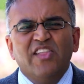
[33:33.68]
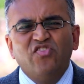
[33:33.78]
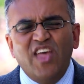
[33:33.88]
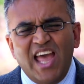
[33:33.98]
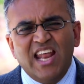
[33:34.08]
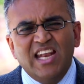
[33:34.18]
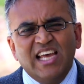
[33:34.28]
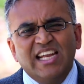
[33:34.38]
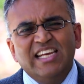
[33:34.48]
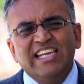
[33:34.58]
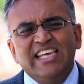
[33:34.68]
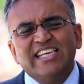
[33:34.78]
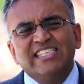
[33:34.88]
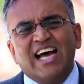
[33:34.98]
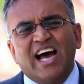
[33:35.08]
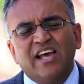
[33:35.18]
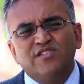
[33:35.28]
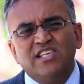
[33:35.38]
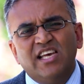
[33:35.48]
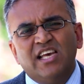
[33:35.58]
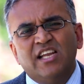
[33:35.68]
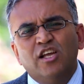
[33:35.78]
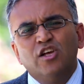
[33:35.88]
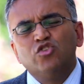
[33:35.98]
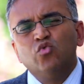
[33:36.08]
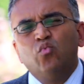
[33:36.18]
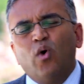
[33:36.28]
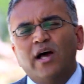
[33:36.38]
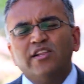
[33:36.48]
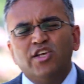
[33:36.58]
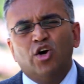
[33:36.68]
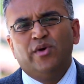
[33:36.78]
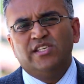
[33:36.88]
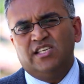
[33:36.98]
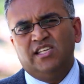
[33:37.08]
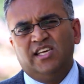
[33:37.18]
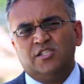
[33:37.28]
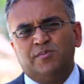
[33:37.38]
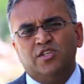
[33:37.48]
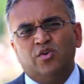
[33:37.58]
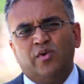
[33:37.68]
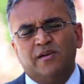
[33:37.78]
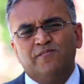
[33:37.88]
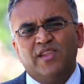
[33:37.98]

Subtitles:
Then Nick dives in to what the OECD has been doing.